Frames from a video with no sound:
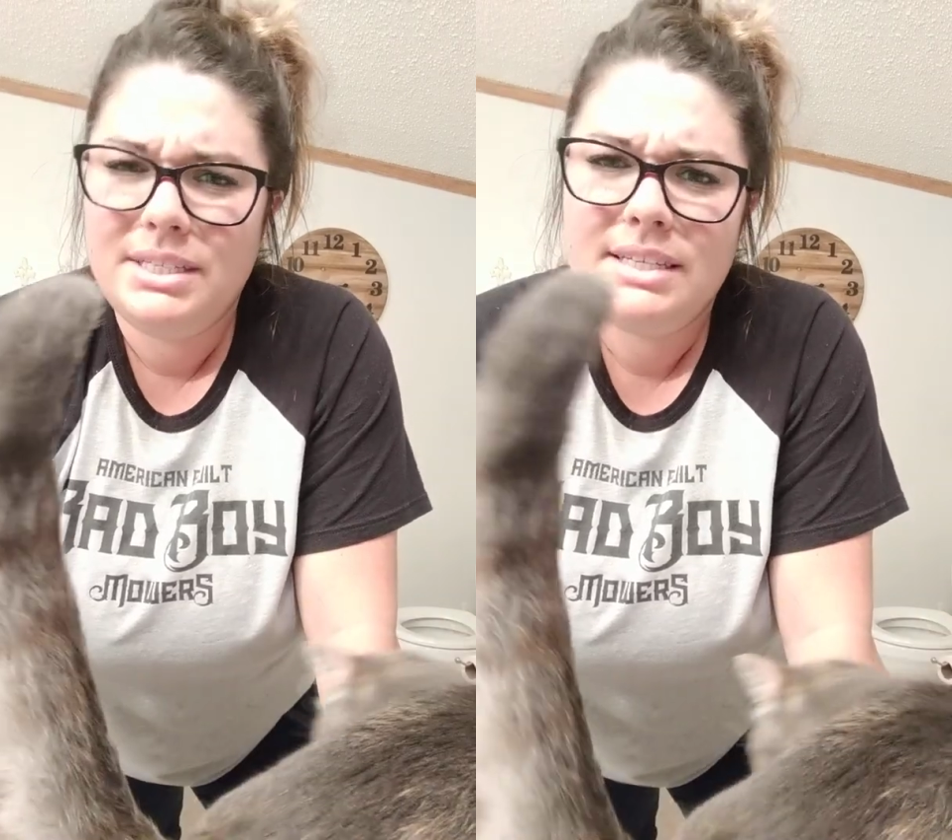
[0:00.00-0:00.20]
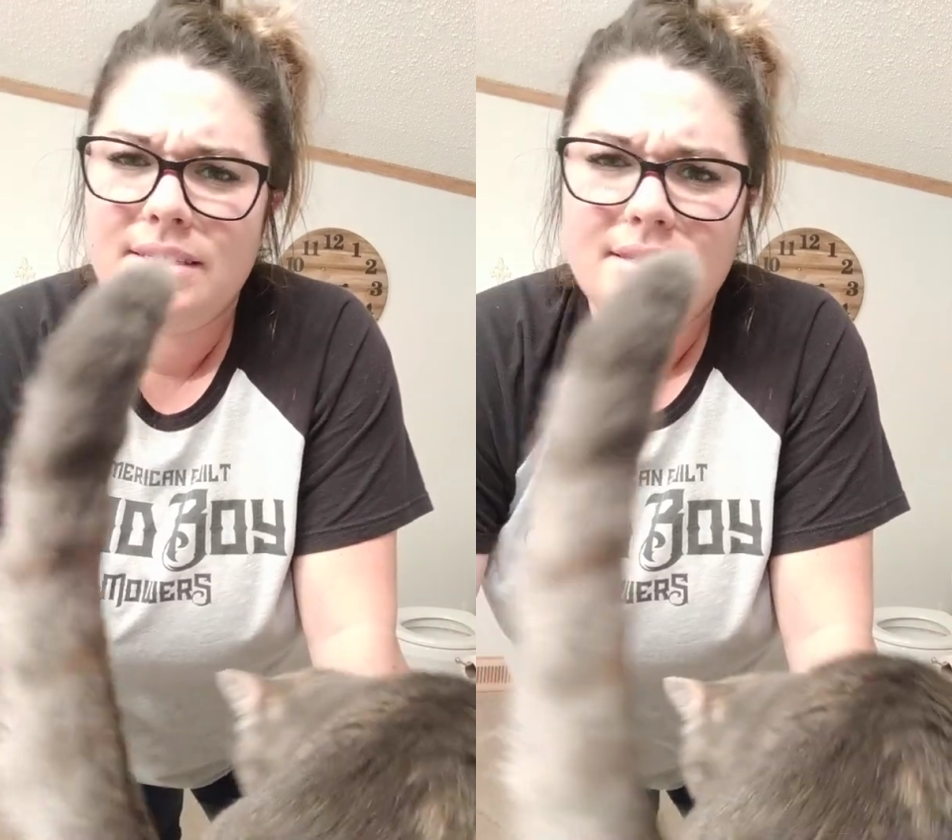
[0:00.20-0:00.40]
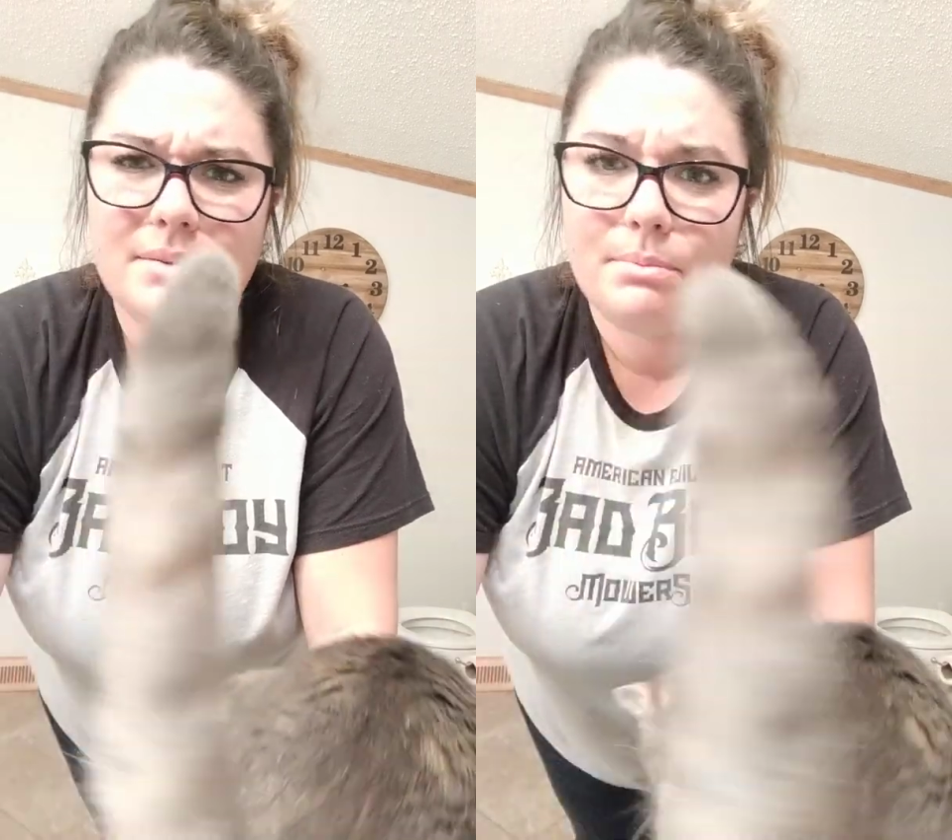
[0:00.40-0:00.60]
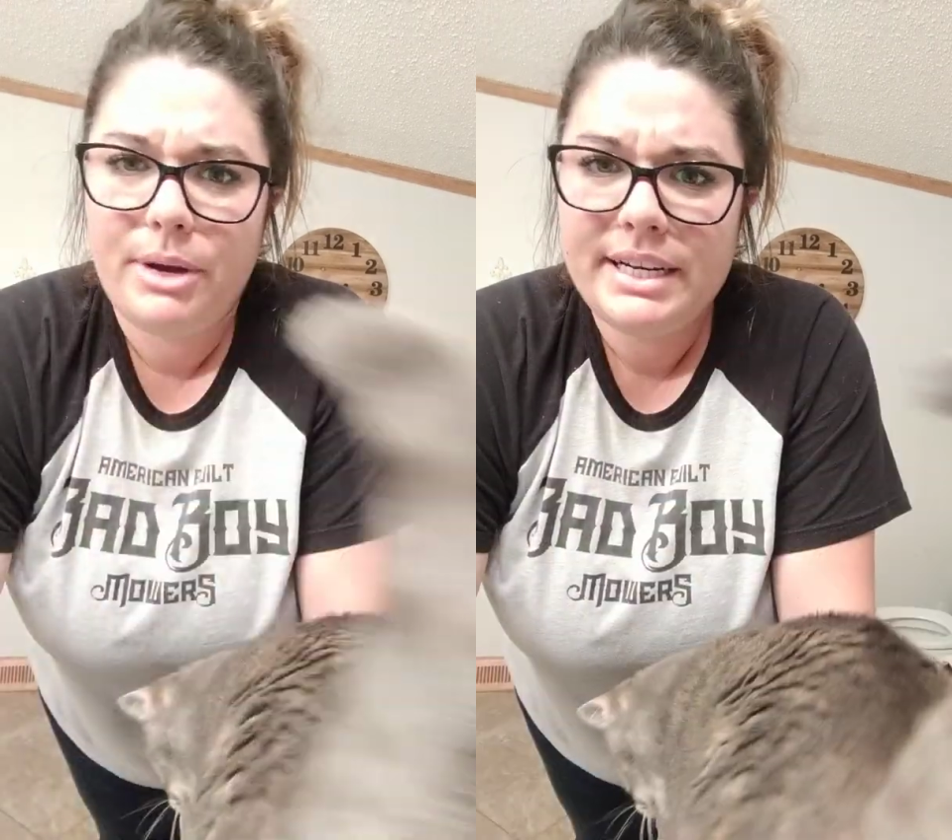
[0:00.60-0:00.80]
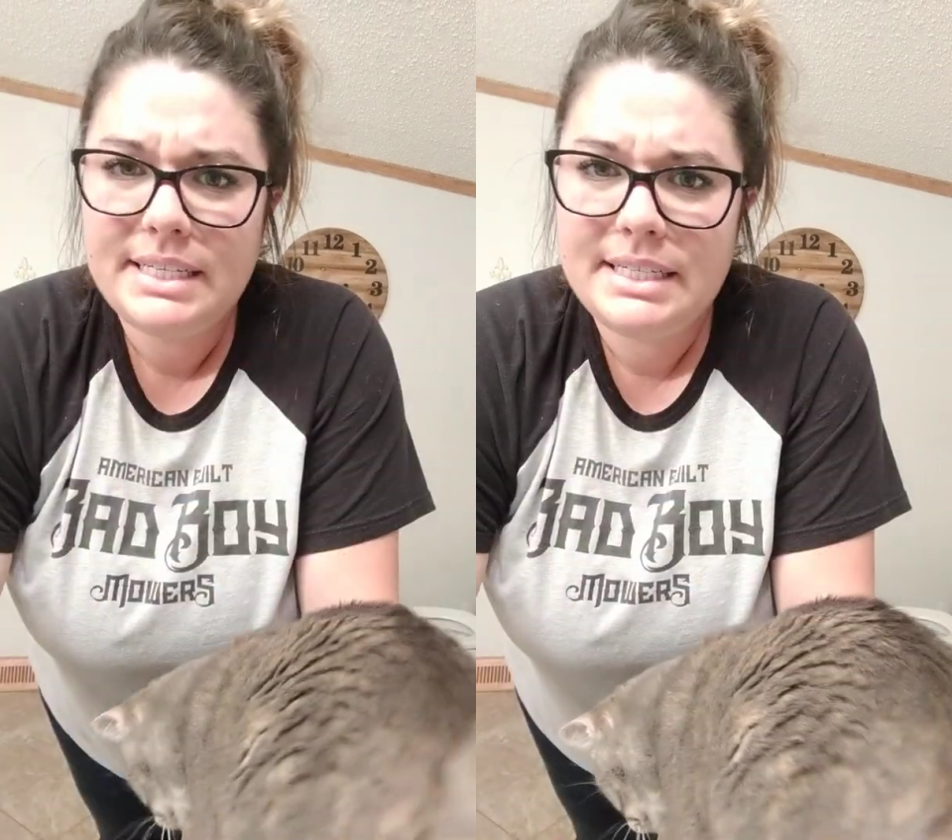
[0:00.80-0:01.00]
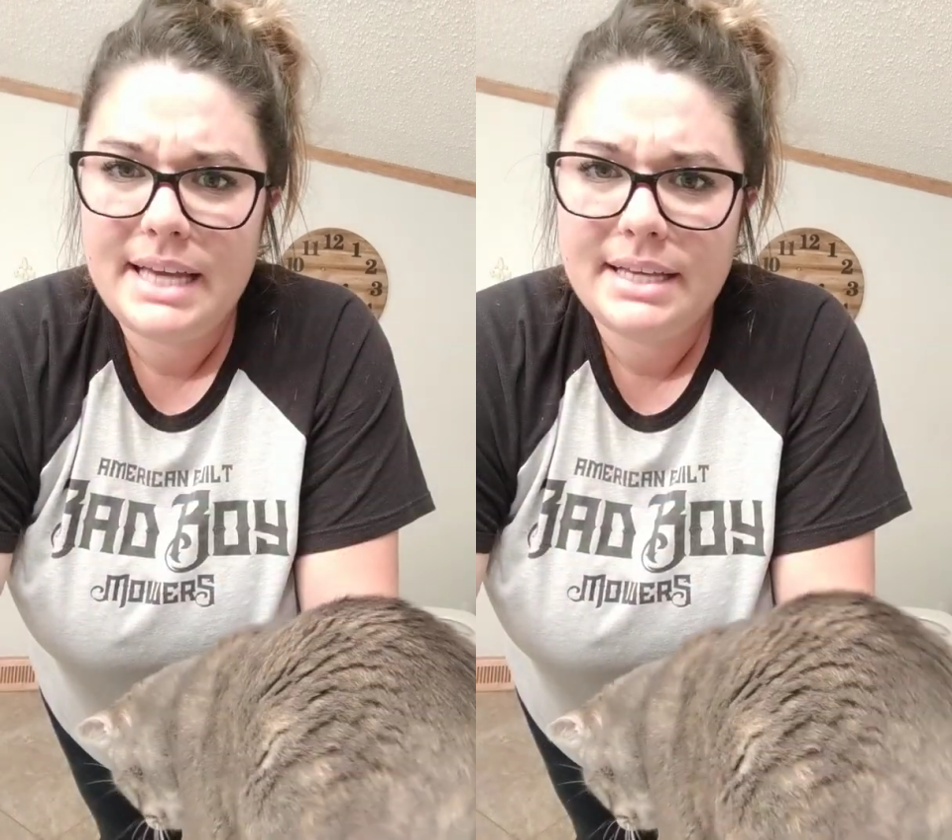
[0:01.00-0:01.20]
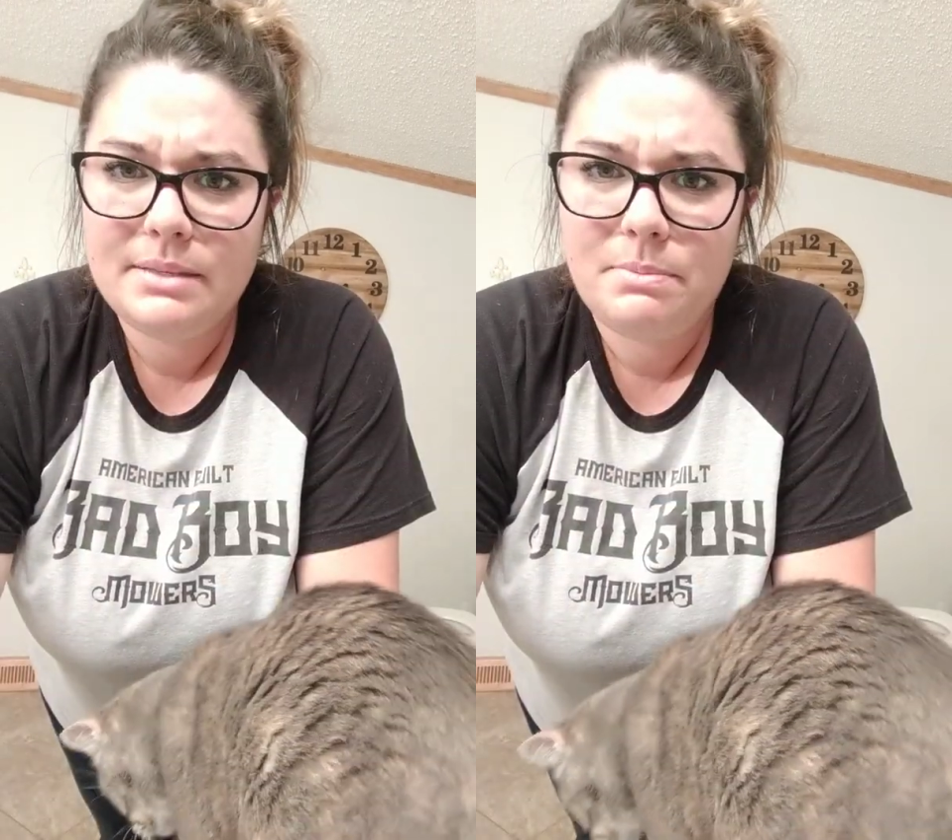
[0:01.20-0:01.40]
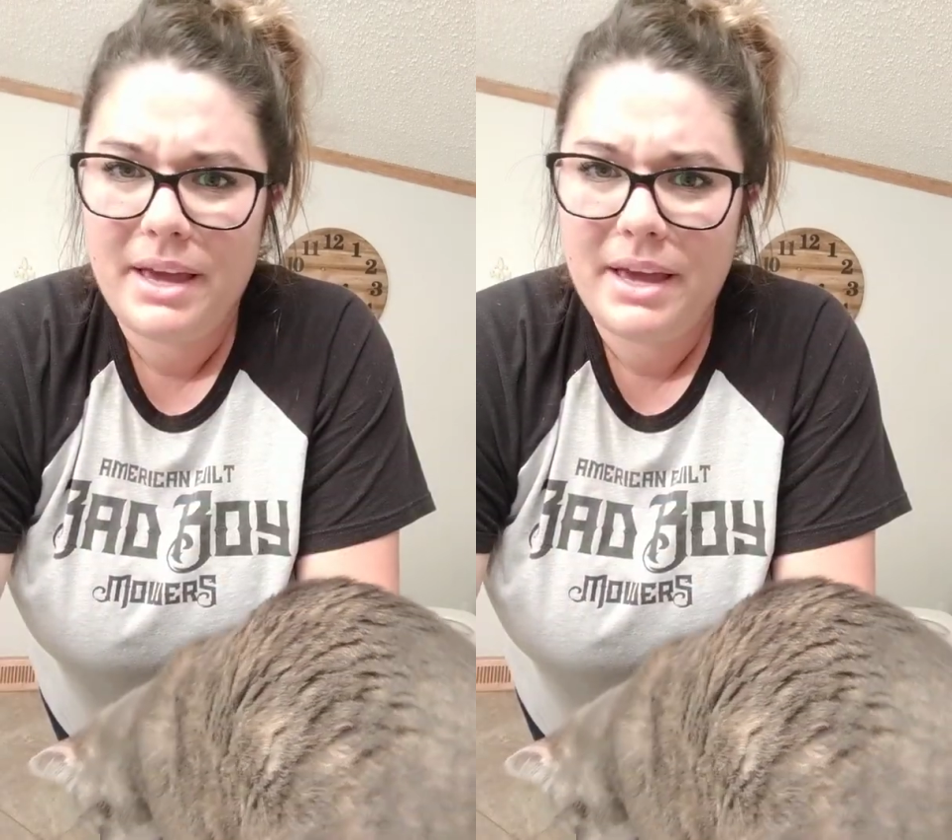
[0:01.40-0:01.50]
does pregnancy test